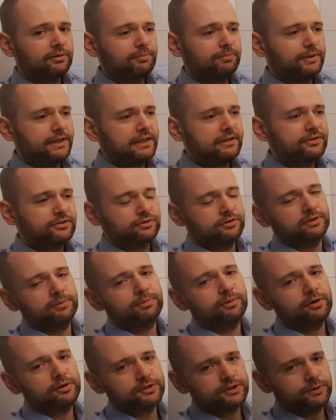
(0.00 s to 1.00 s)
Be the sort of
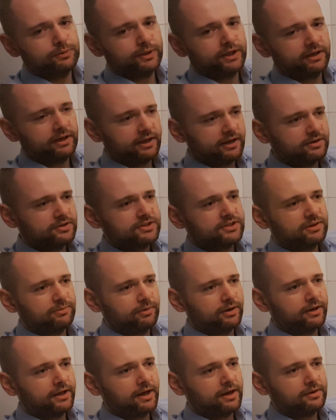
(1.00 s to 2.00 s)
person who can hear
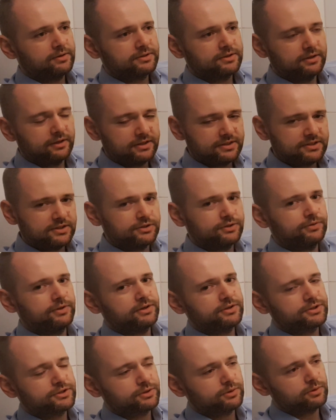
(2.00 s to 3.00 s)
someone out, listen to
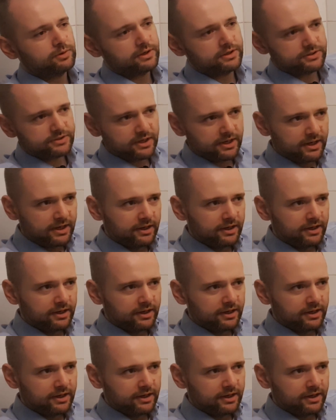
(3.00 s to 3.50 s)
their stories,